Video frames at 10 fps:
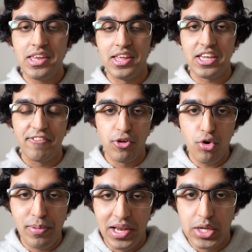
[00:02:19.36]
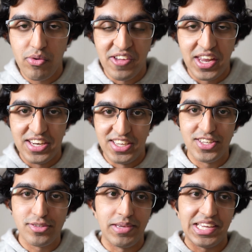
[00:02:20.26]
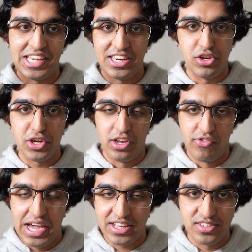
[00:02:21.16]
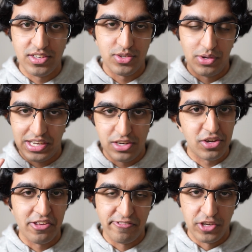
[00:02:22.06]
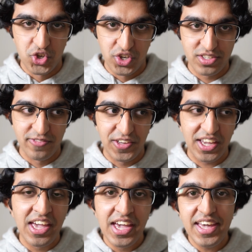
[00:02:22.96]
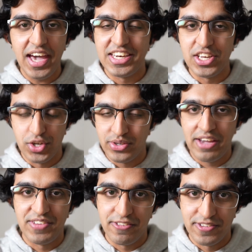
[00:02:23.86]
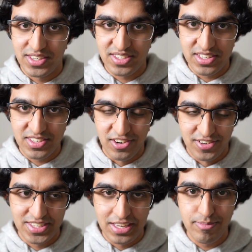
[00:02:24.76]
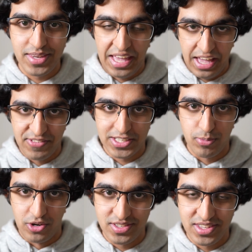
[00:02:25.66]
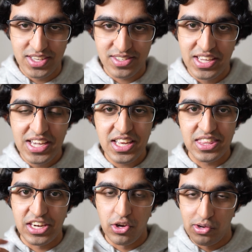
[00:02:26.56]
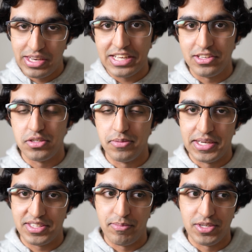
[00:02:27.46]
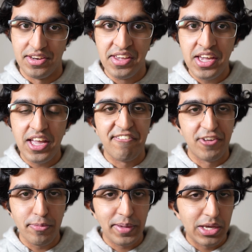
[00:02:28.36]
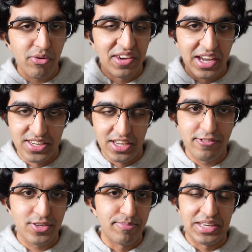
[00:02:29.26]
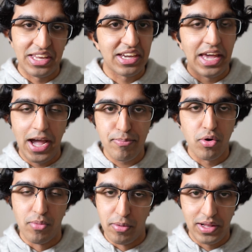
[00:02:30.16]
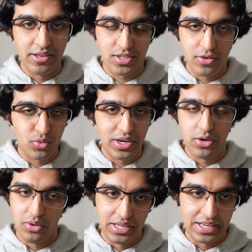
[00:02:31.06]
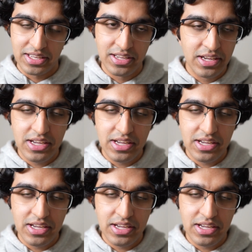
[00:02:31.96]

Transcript: Like if you're applying with an idea to make like nuclear reactors or like nuclear fusion or something, and you don't have any physicists on your team that have experience in this, then you're unlikely to be accepted. If you're applying with an idea to make like an app or mobile software or like